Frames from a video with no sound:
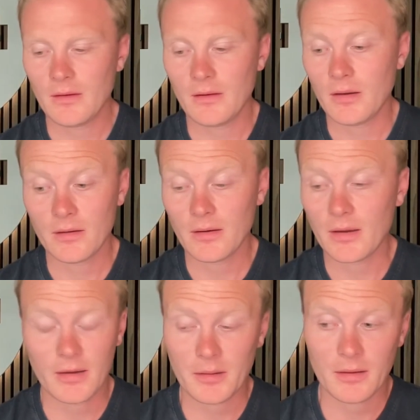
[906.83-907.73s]
And I
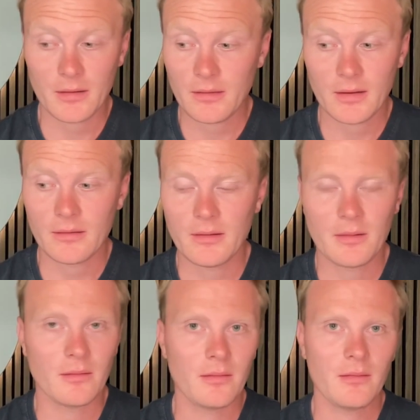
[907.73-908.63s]
guess that leads
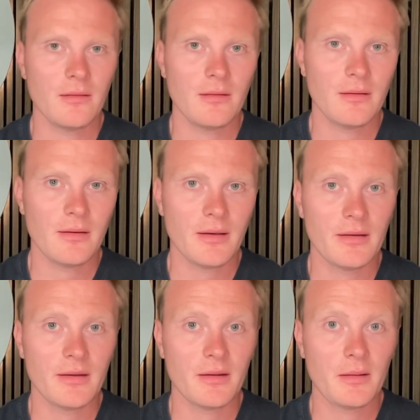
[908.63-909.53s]
on to a
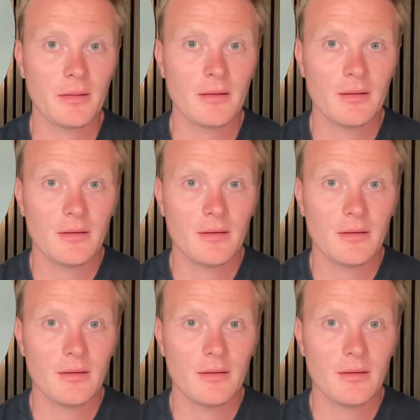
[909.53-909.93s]
nice